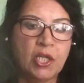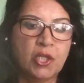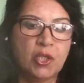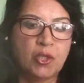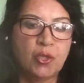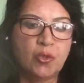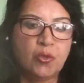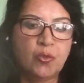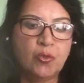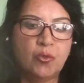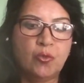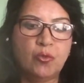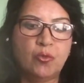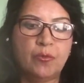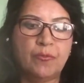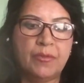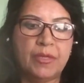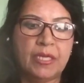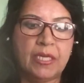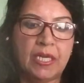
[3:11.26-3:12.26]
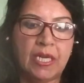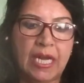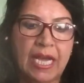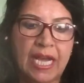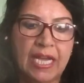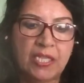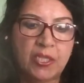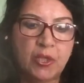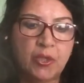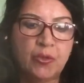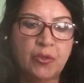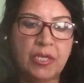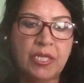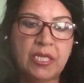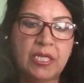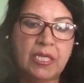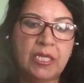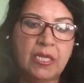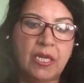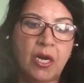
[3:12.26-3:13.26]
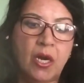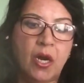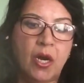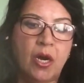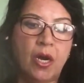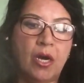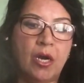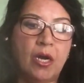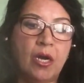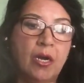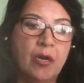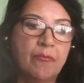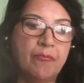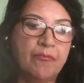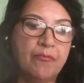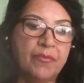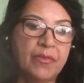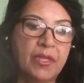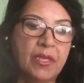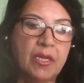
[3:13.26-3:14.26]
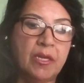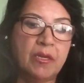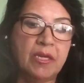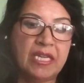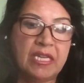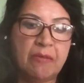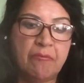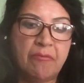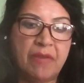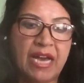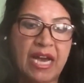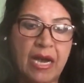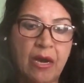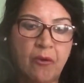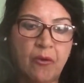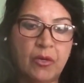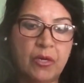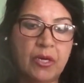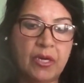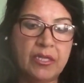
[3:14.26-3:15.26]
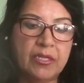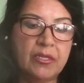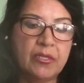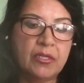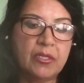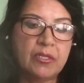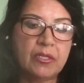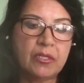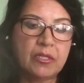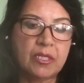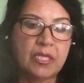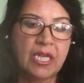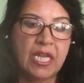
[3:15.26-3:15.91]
to actually um, empower others,